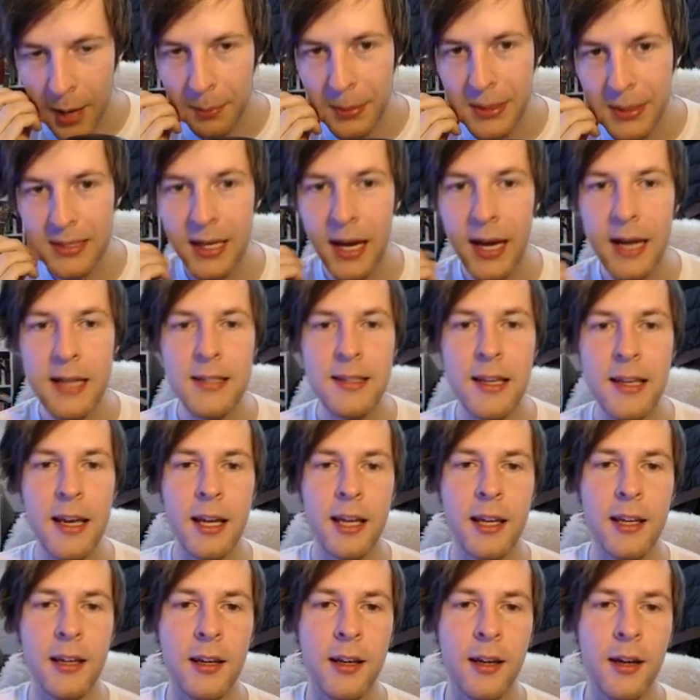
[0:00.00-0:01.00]
Besides,
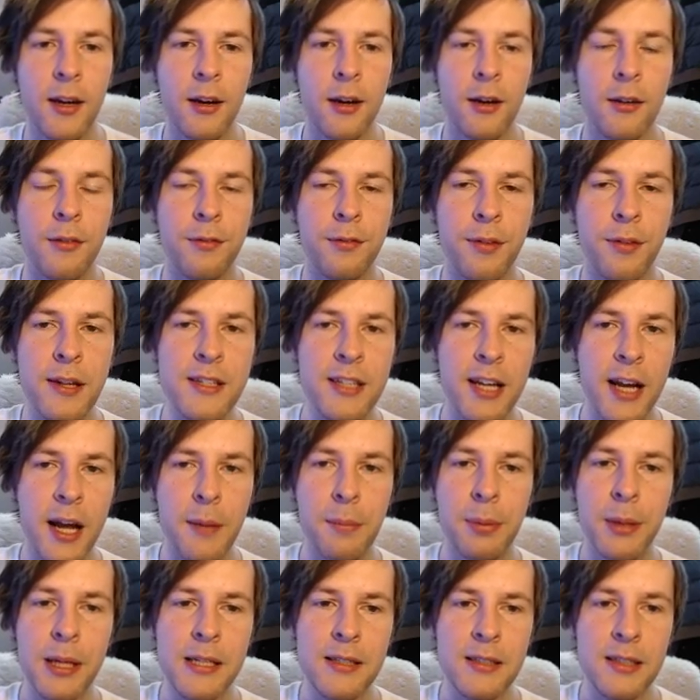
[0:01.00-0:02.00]
like, friends in
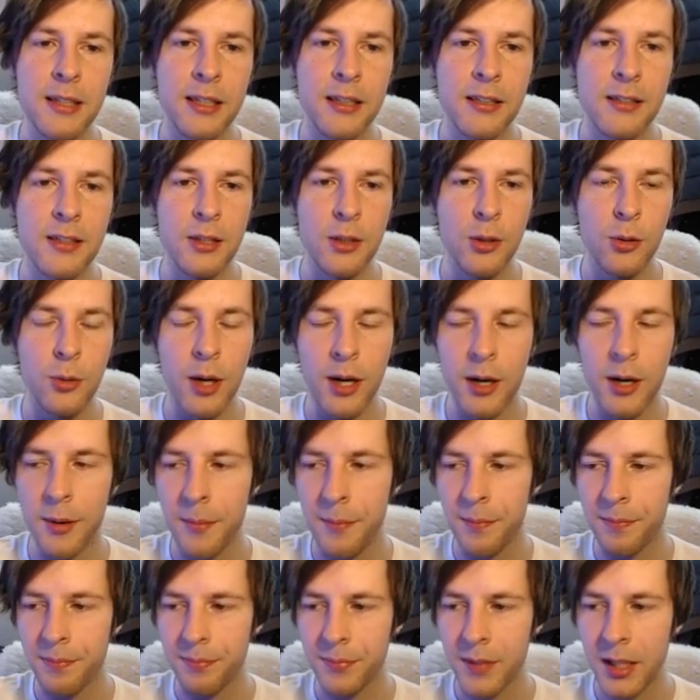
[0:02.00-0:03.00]
high placing to
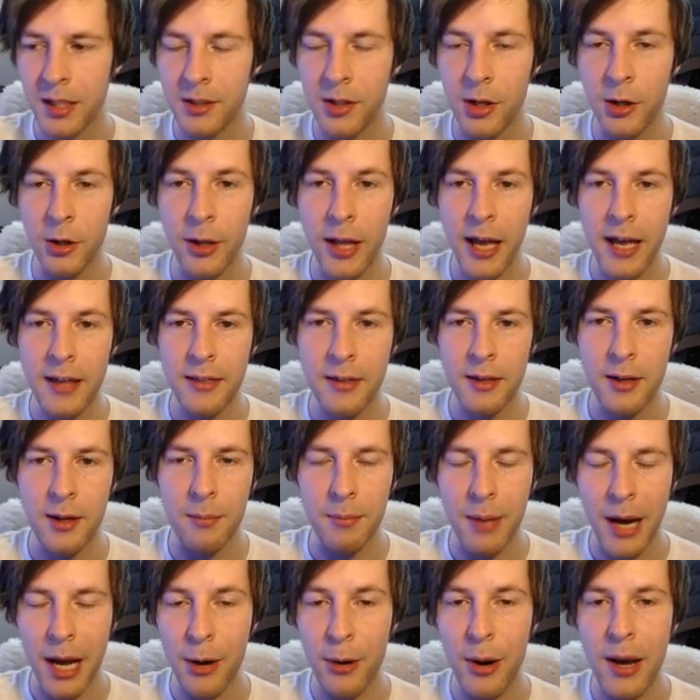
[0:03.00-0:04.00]
um, neural eth-
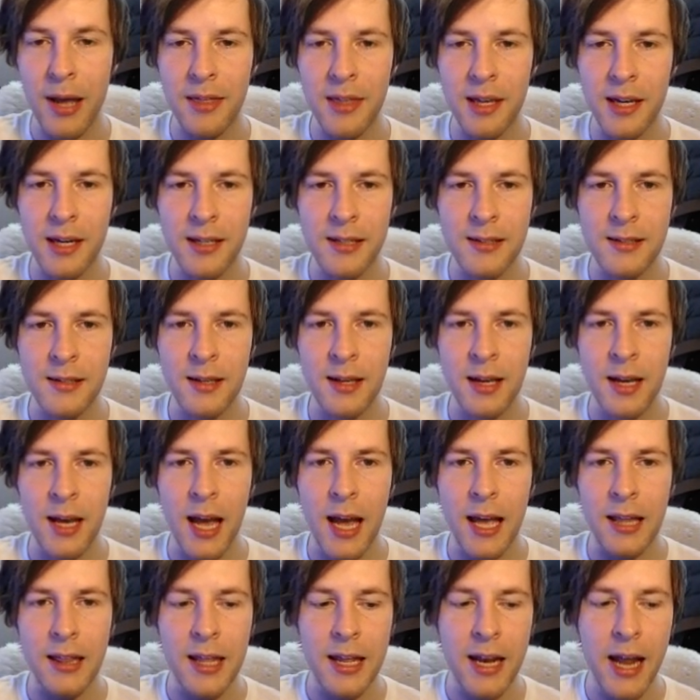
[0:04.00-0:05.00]
uh, bioethics.
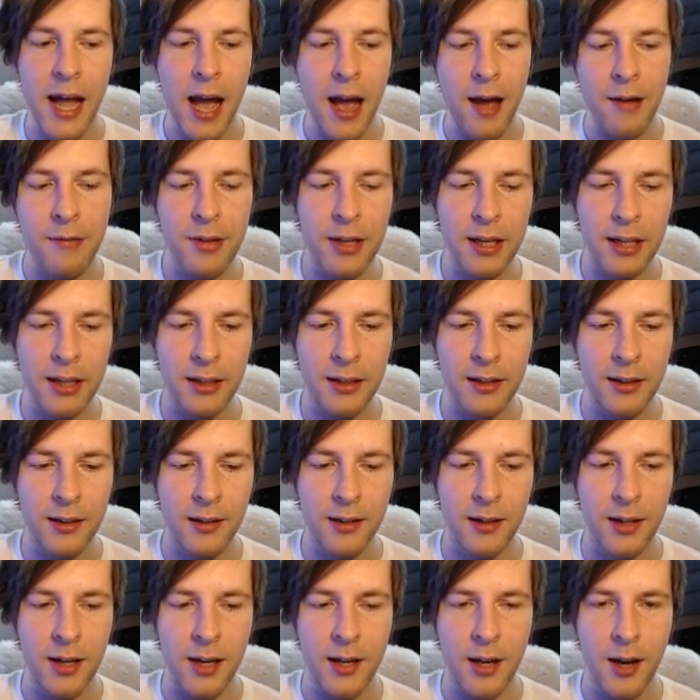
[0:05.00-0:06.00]
And then having
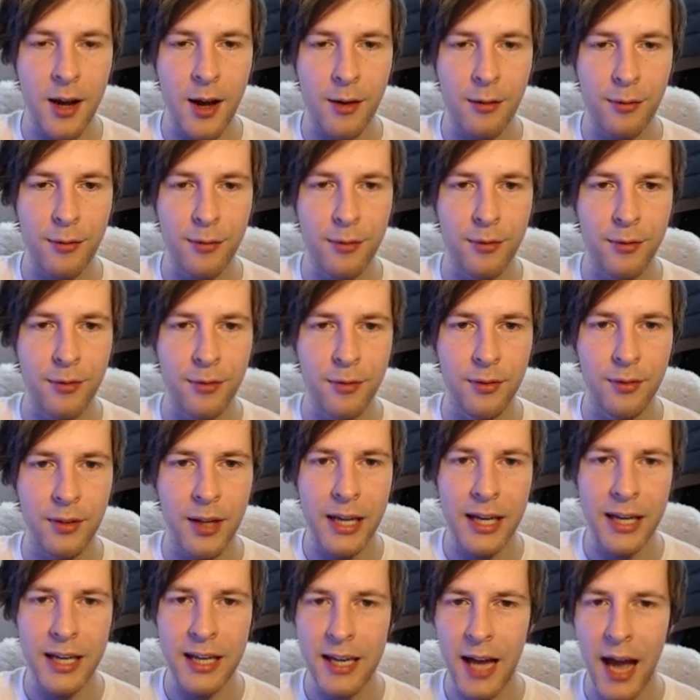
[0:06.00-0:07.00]
enough,
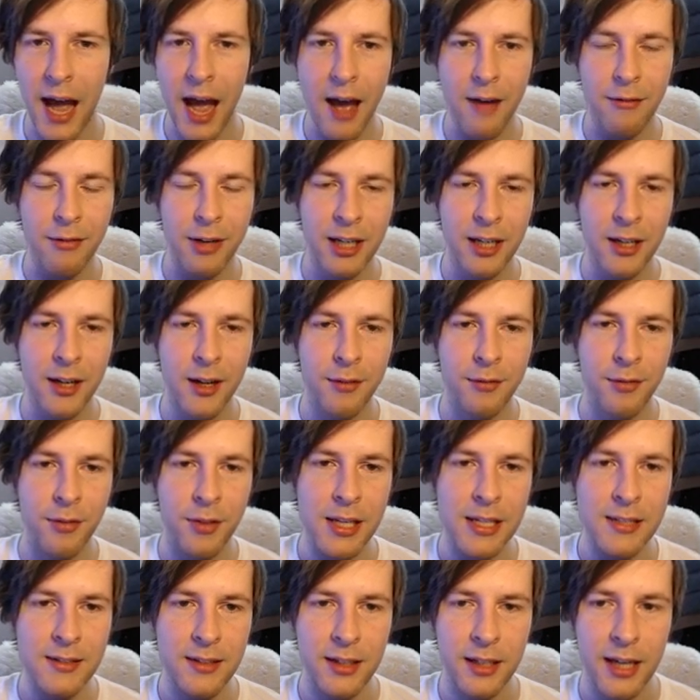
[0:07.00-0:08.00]
like, having enough of
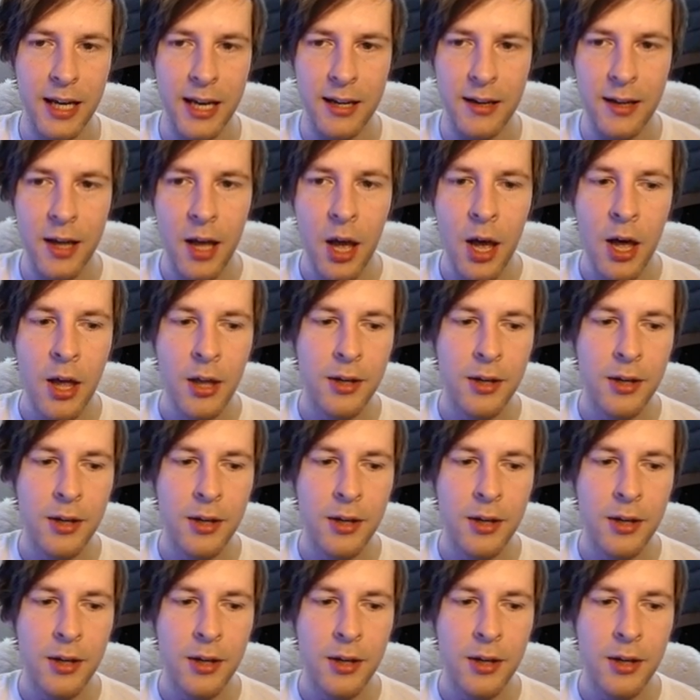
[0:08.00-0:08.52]
these in their hand.